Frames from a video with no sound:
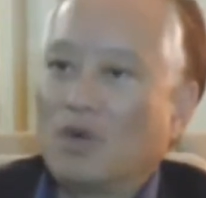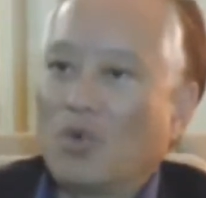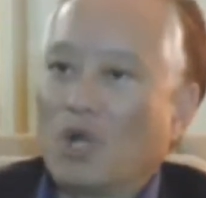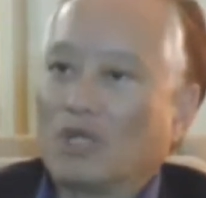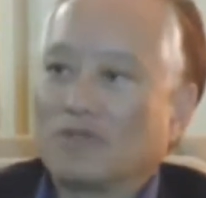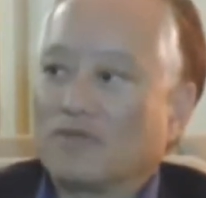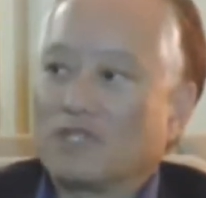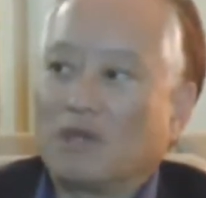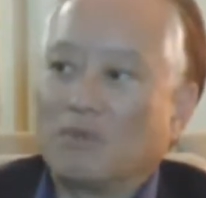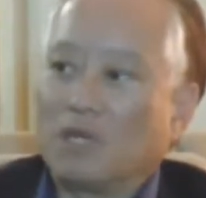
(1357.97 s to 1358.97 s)
Wellness for
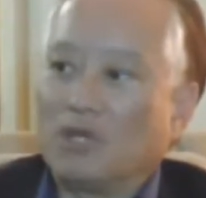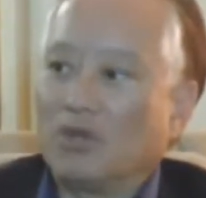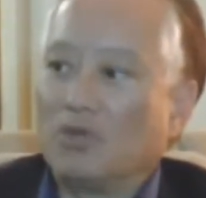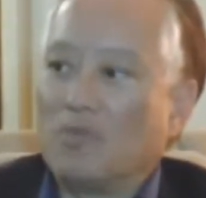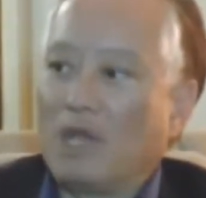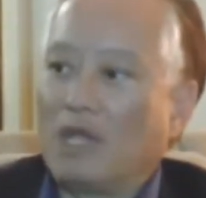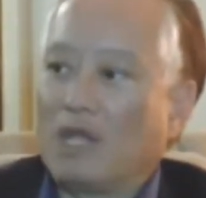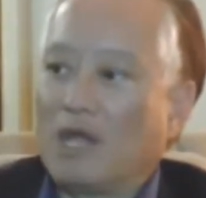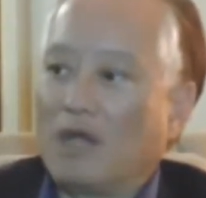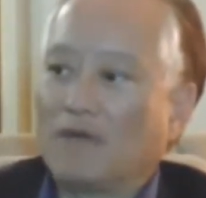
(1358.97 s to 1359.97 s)
somebody who may
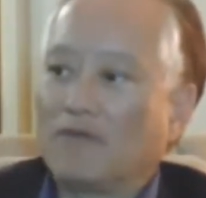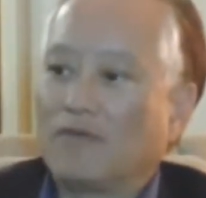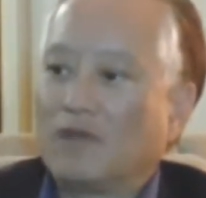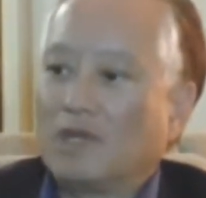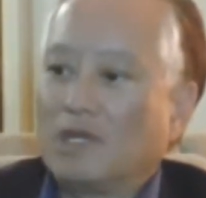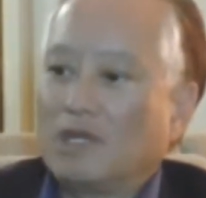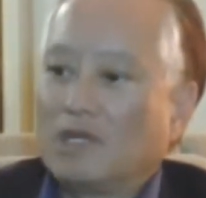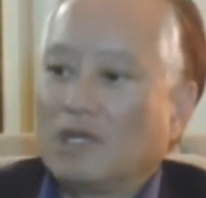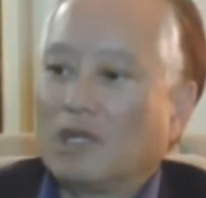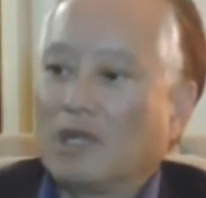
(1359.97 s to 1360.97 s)
have
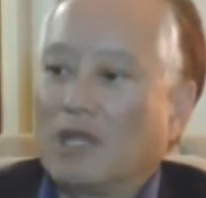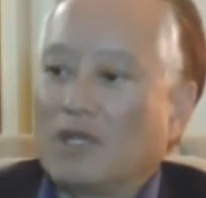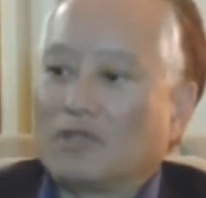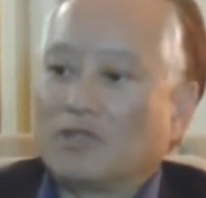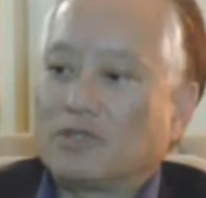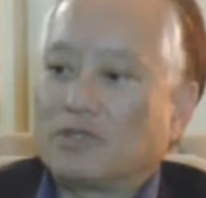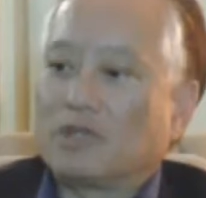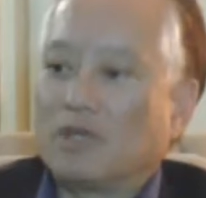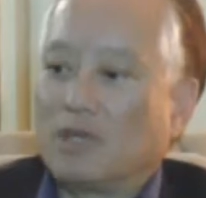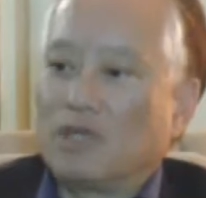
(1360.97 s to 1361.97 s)
less
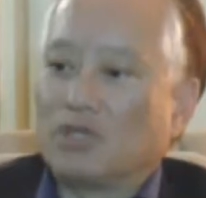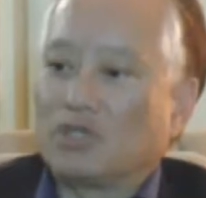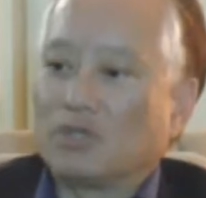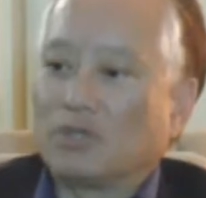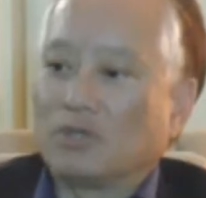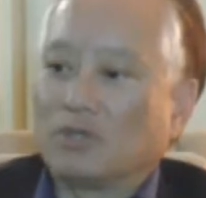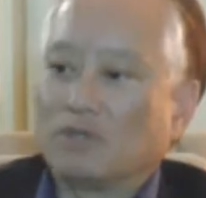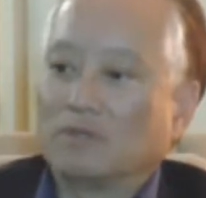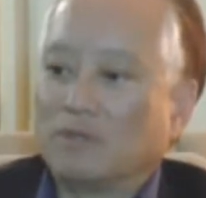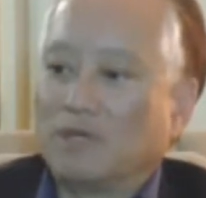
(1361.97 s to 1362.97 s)

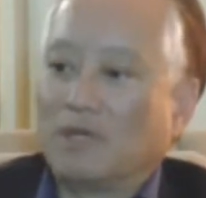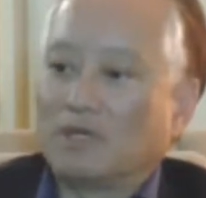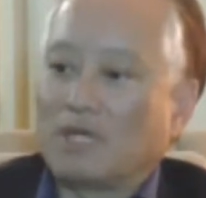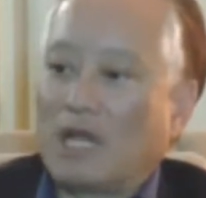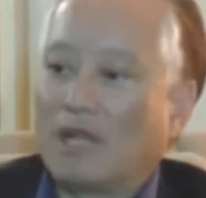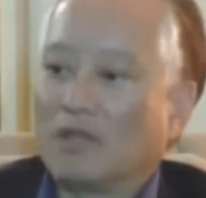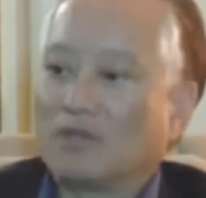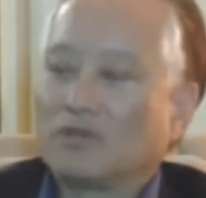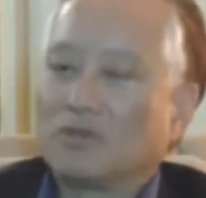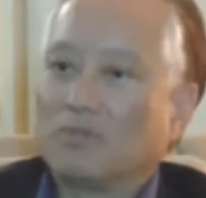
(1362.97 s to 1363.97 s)
initial
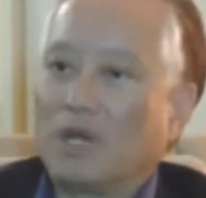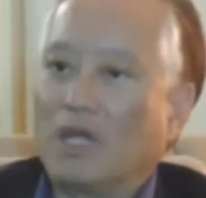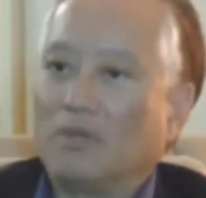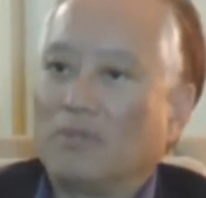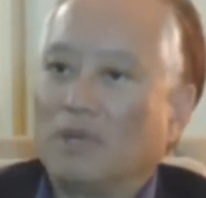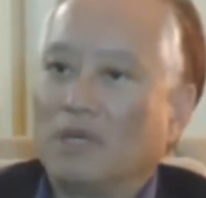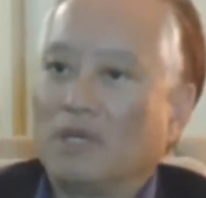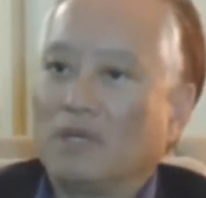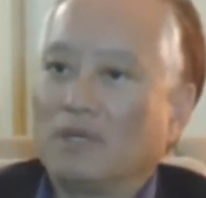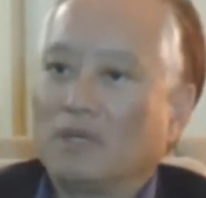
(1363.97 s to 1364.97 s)
talents might
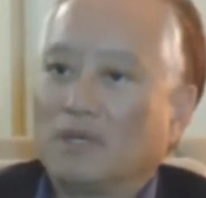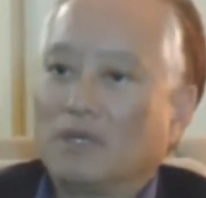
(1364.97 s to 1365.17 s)
be